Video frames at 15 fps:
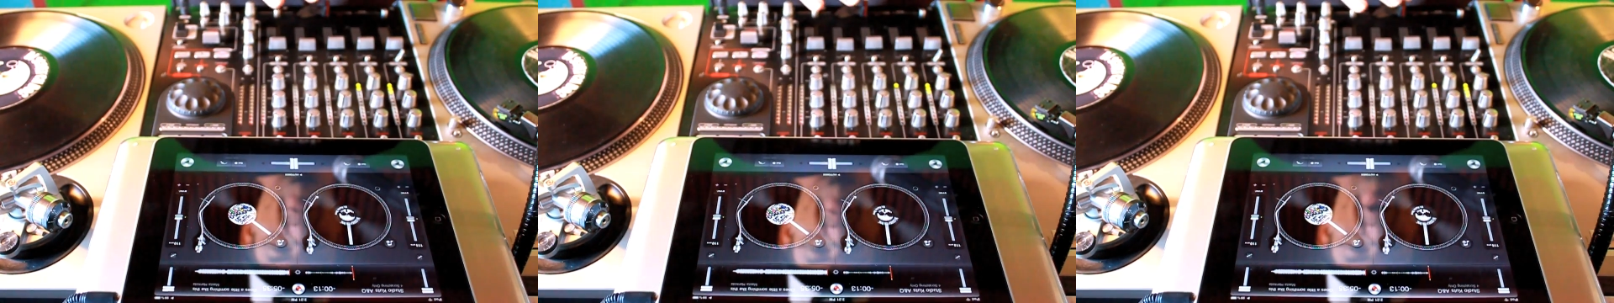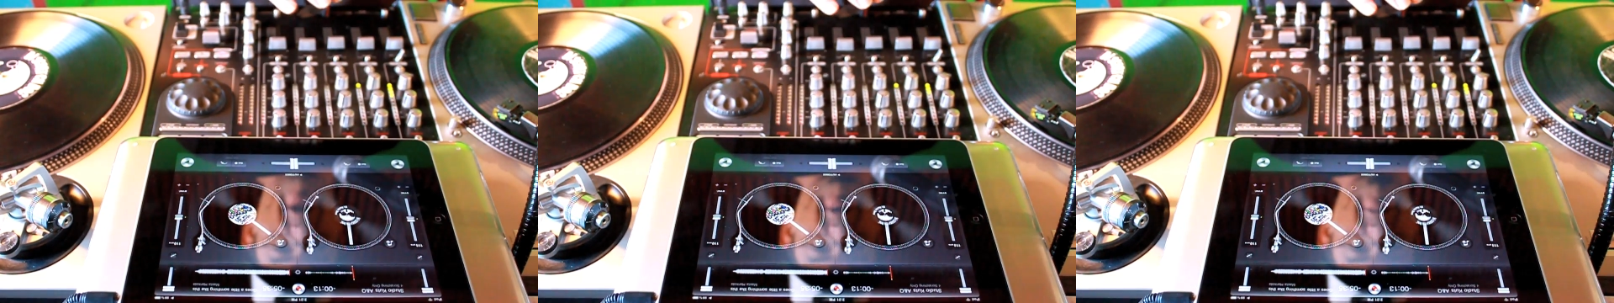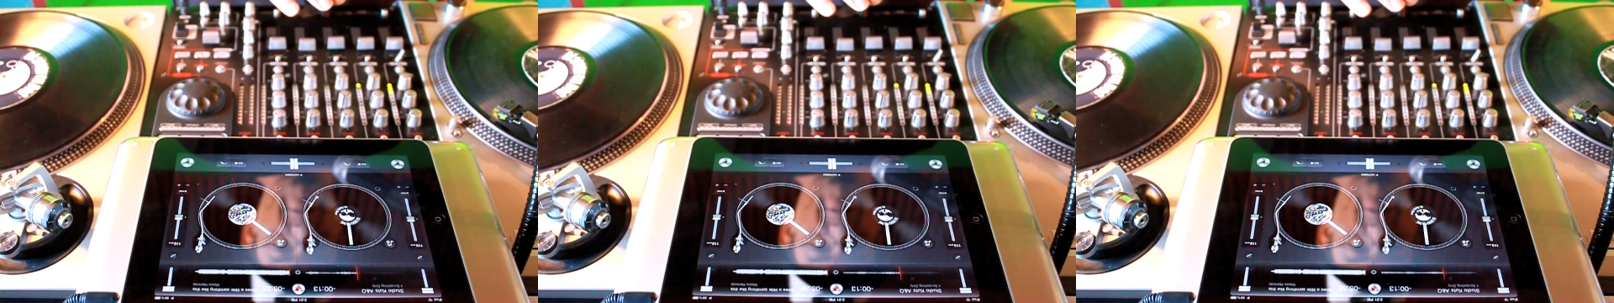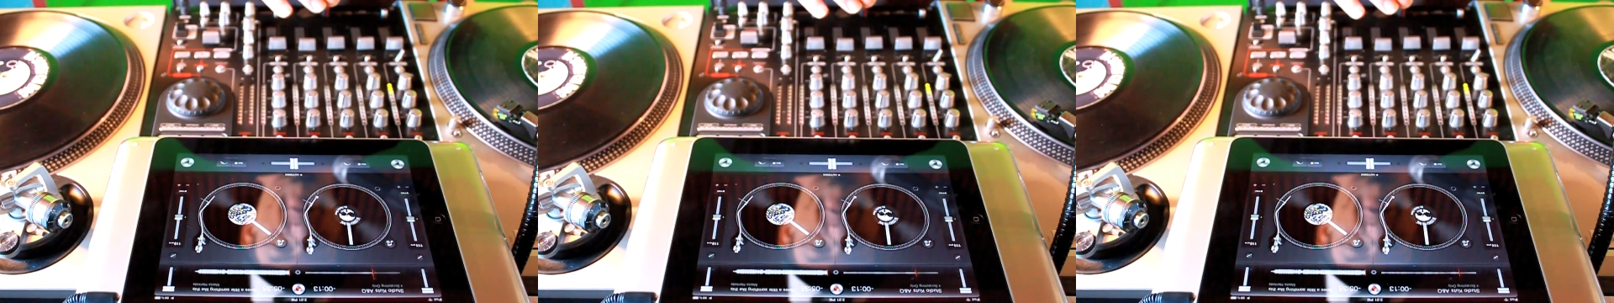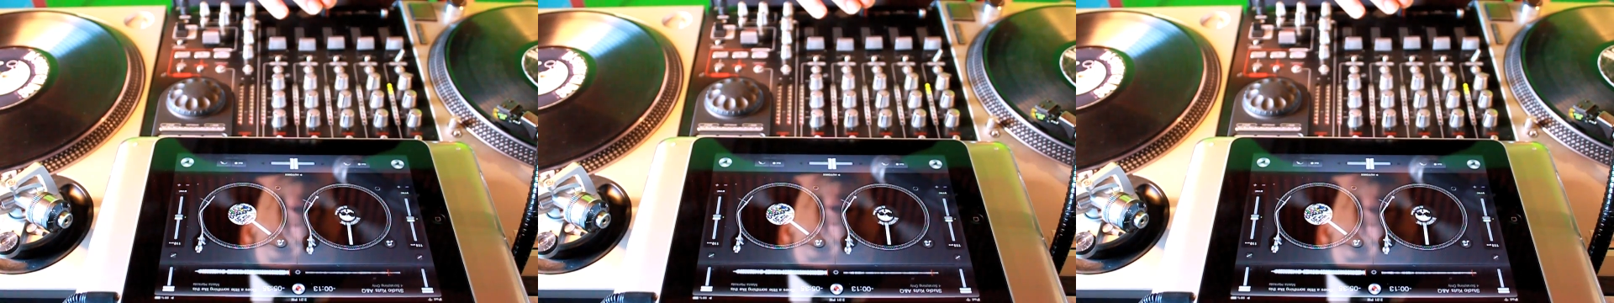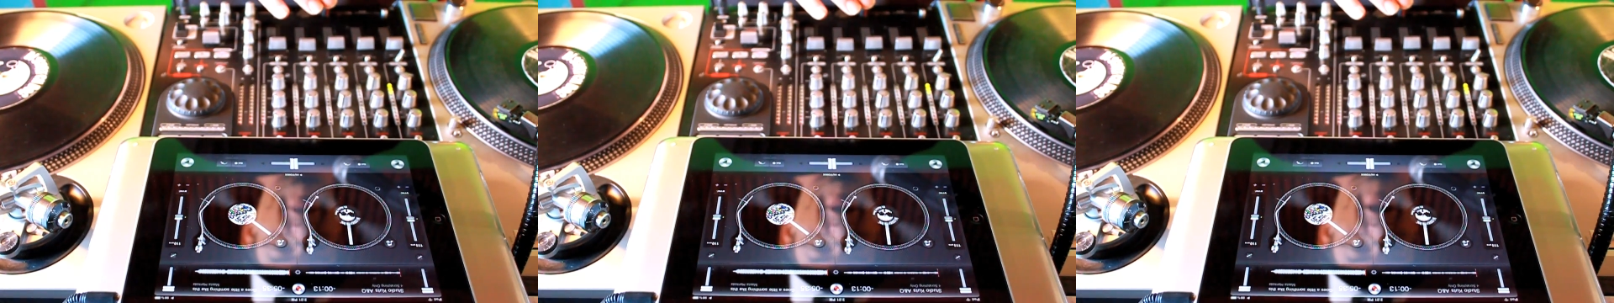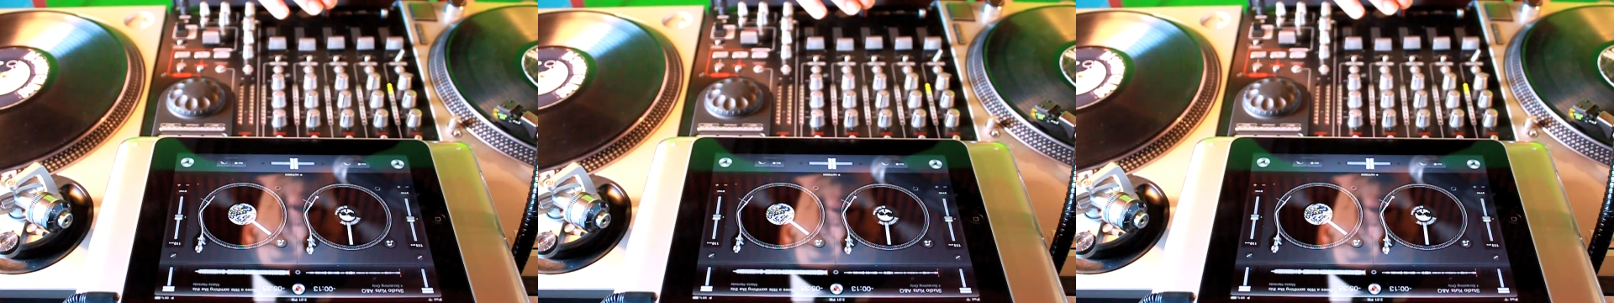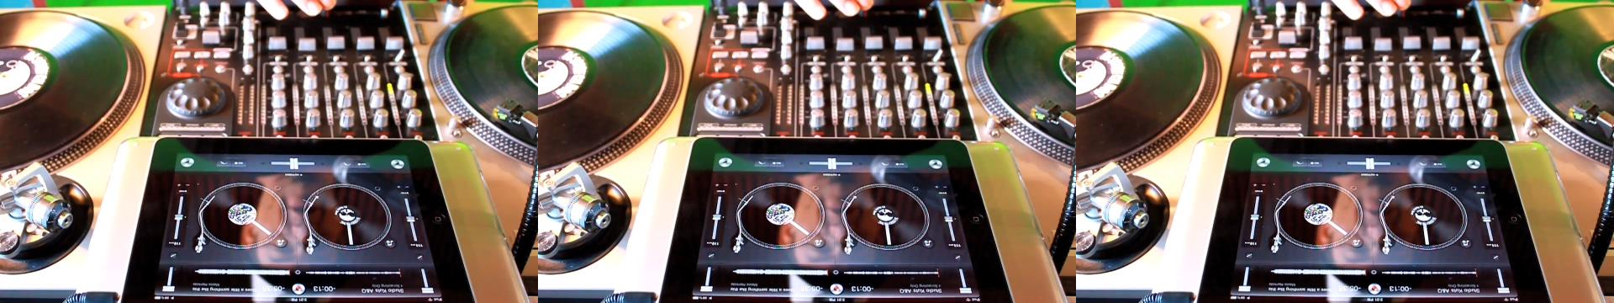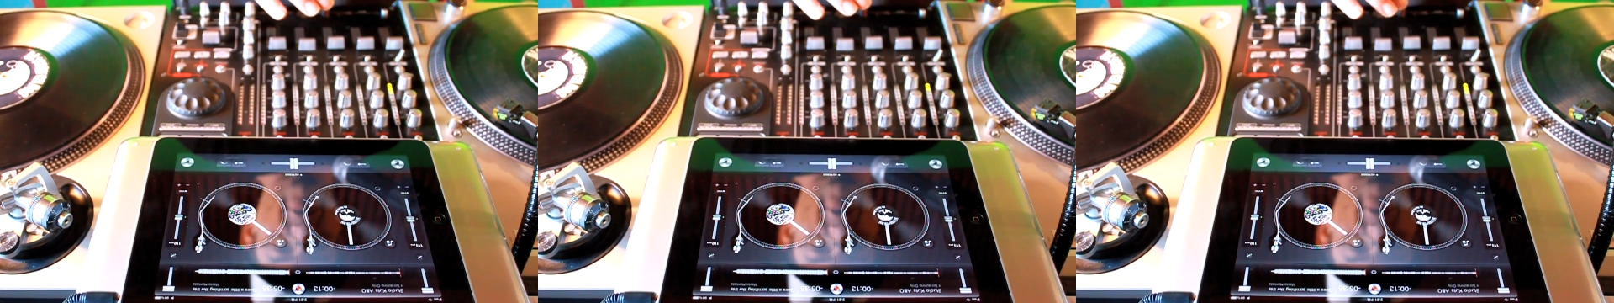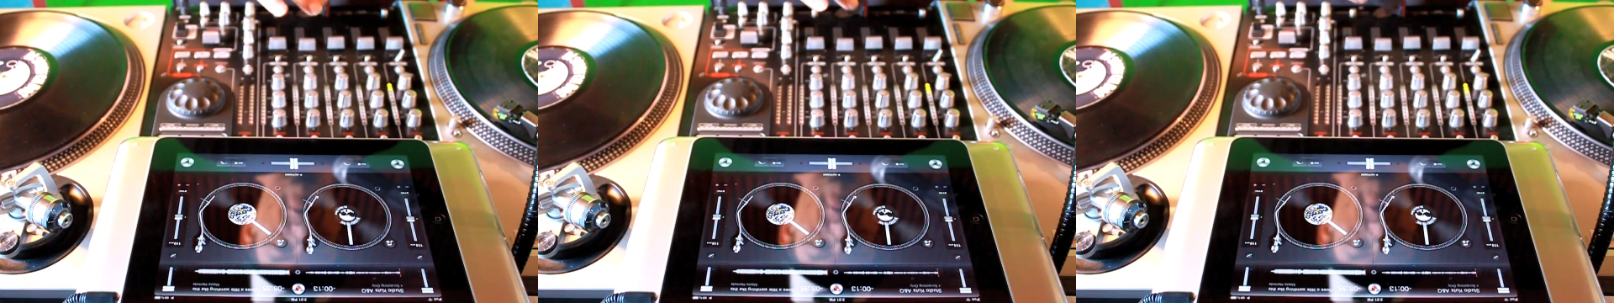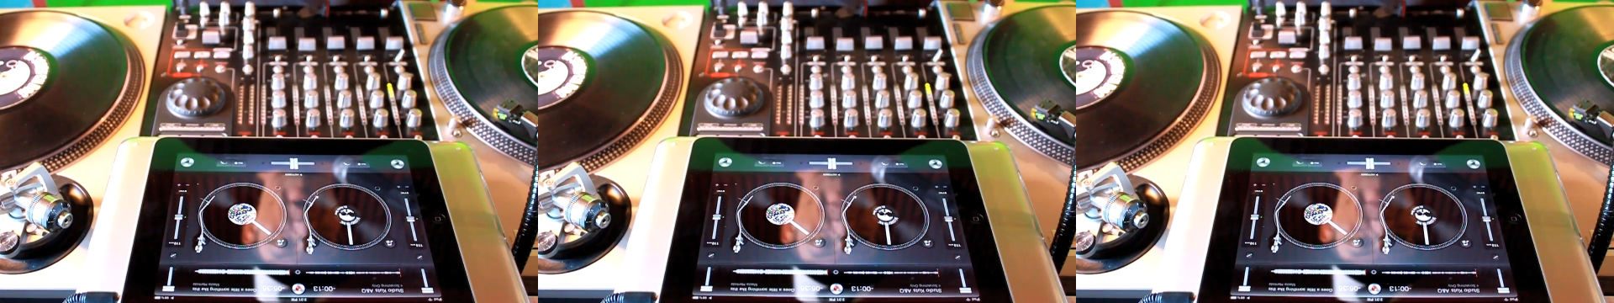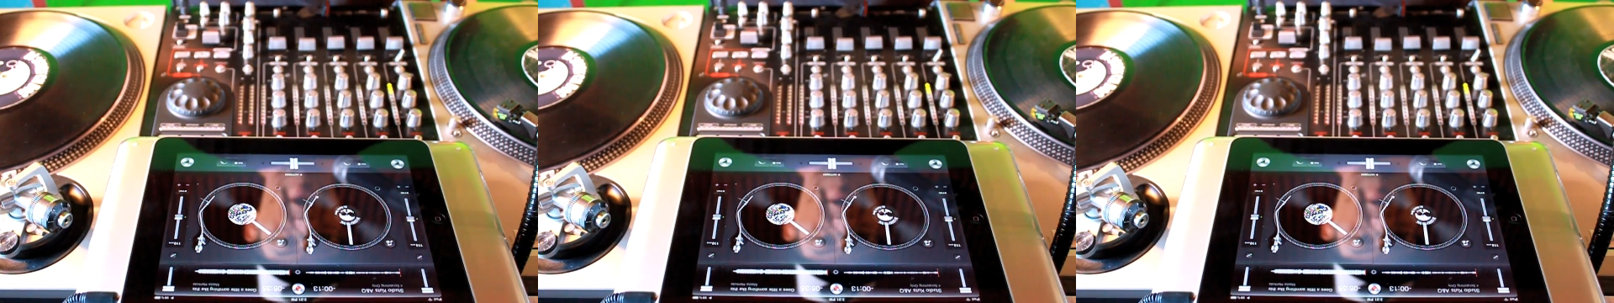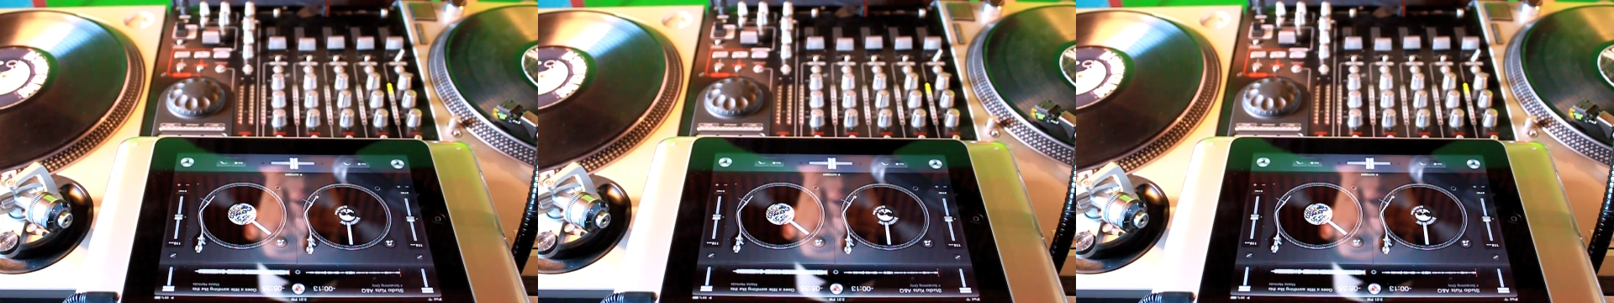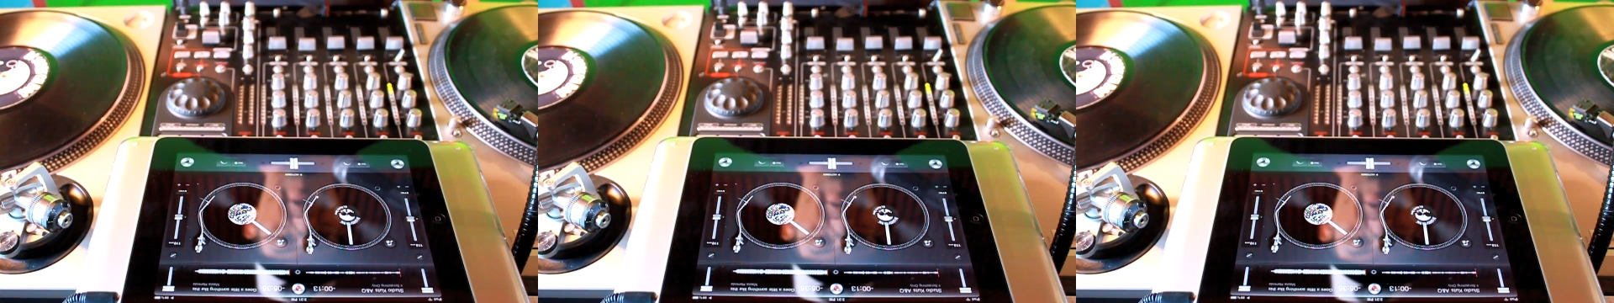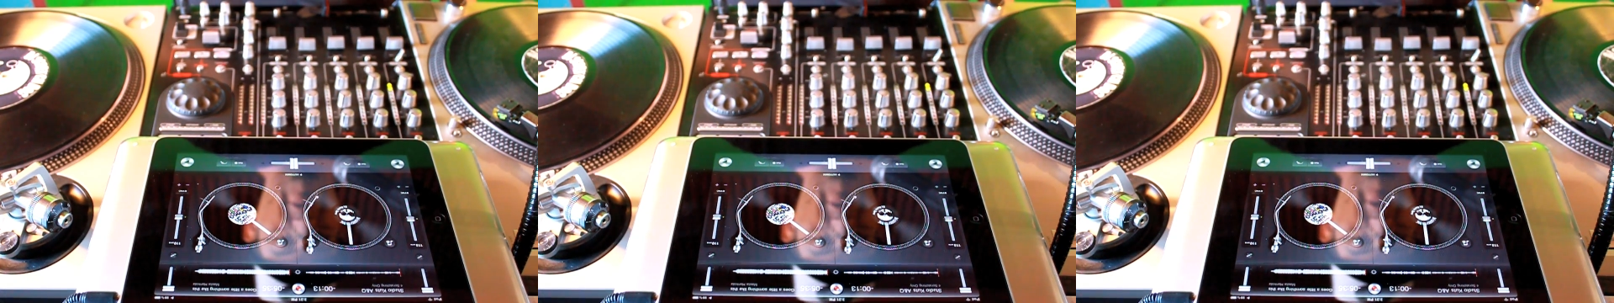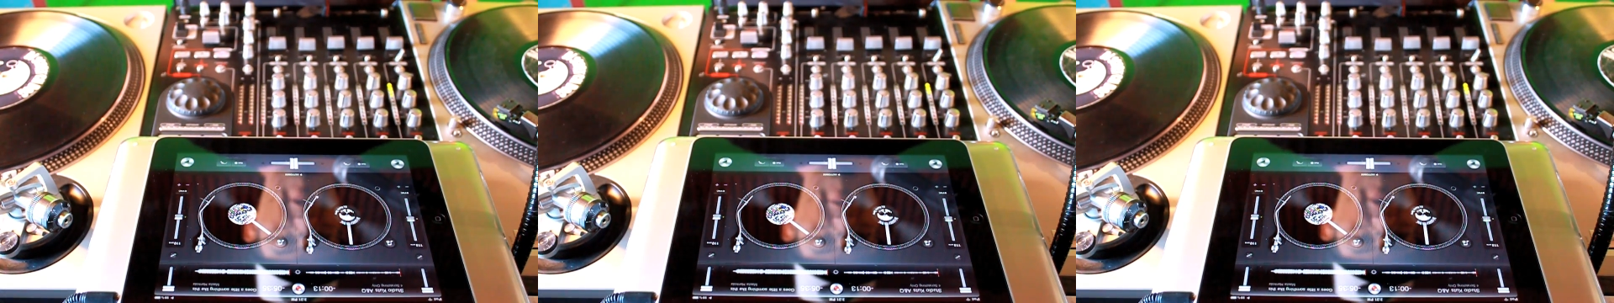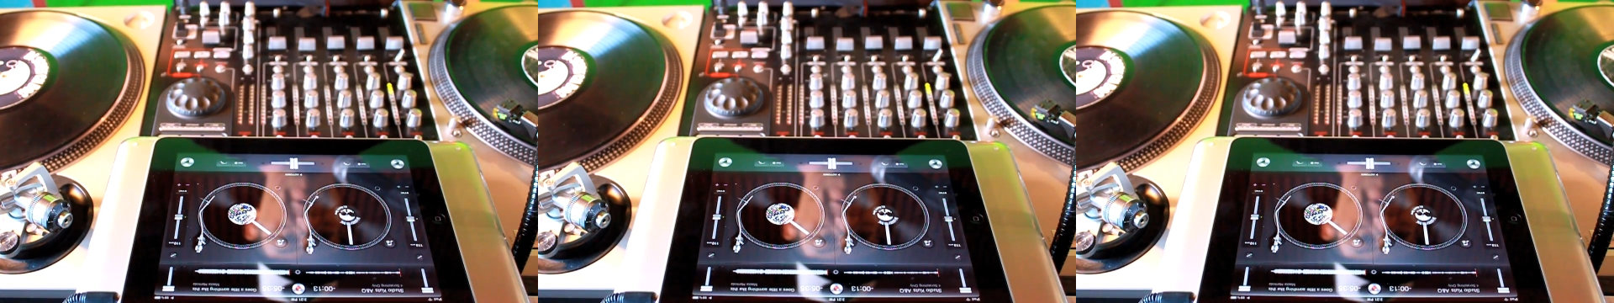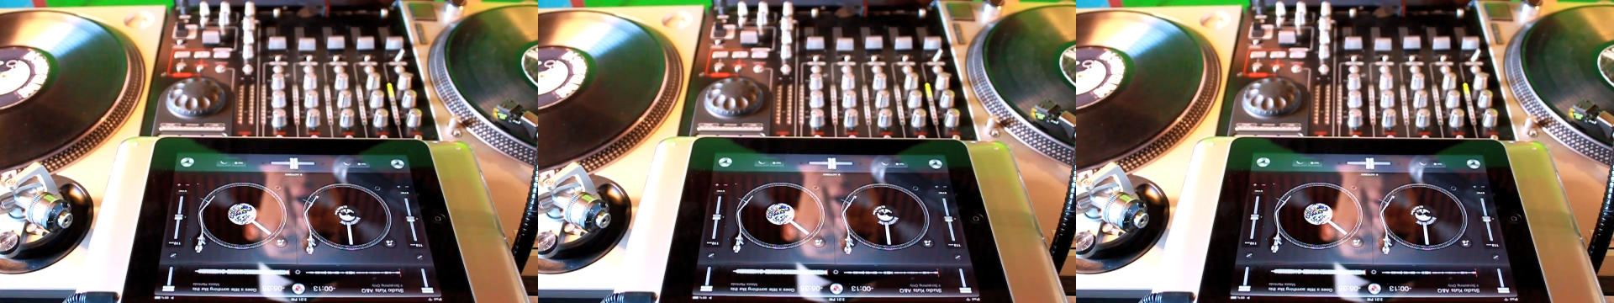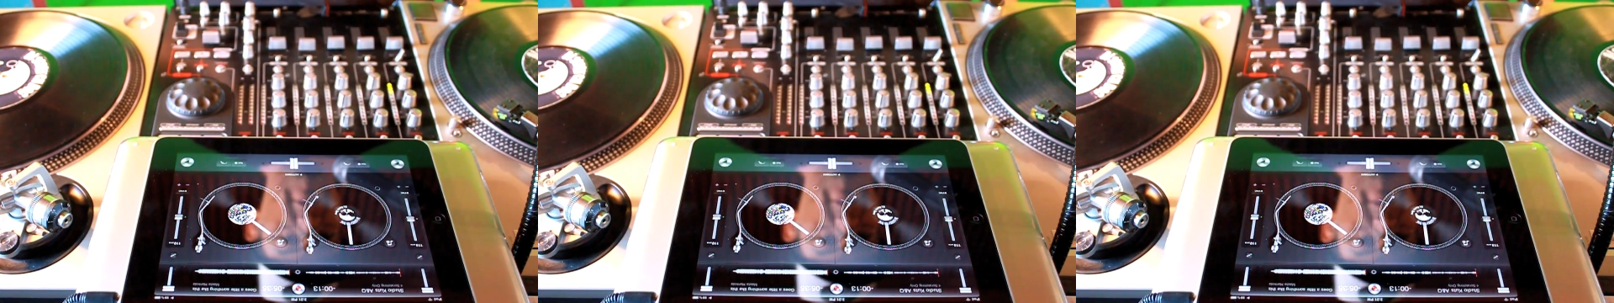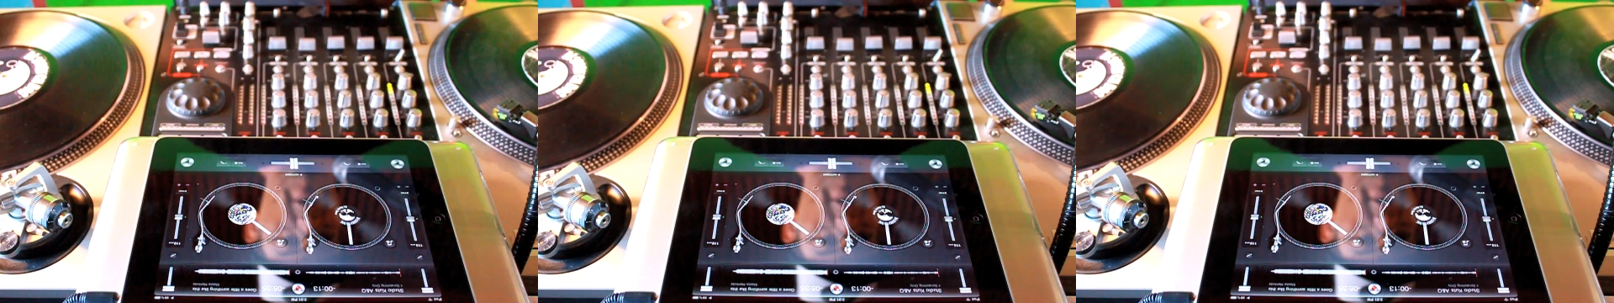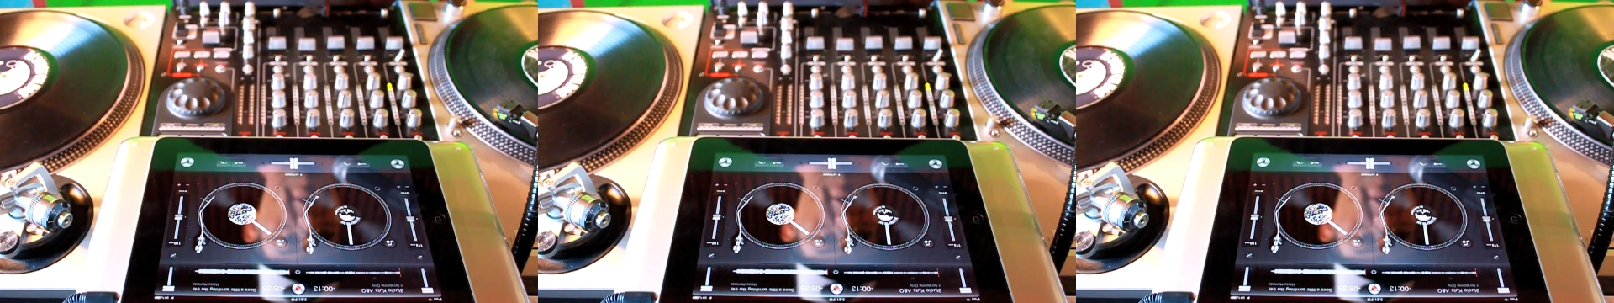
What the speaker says: [unreadable: no face in view]